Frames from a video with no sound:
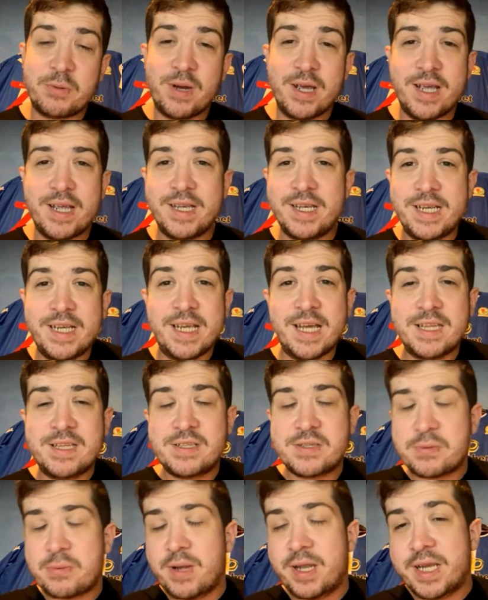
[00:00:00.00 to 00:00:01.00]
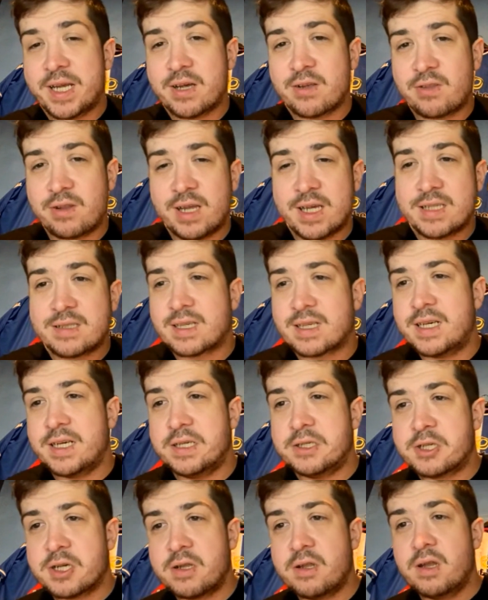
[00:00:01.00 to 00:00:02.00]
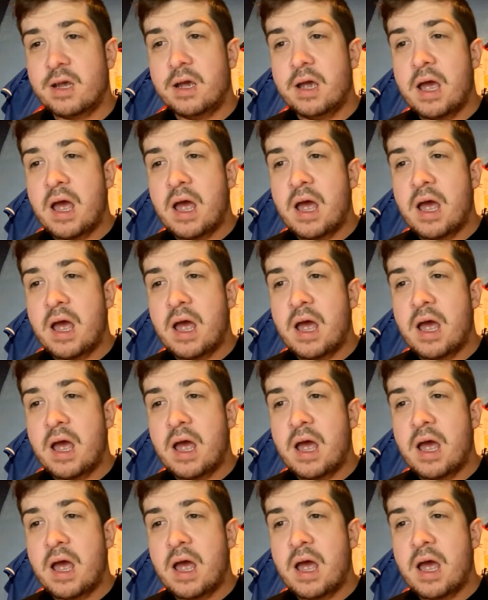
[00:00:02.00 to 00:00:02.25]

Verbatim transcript: where he had 20 odd last season,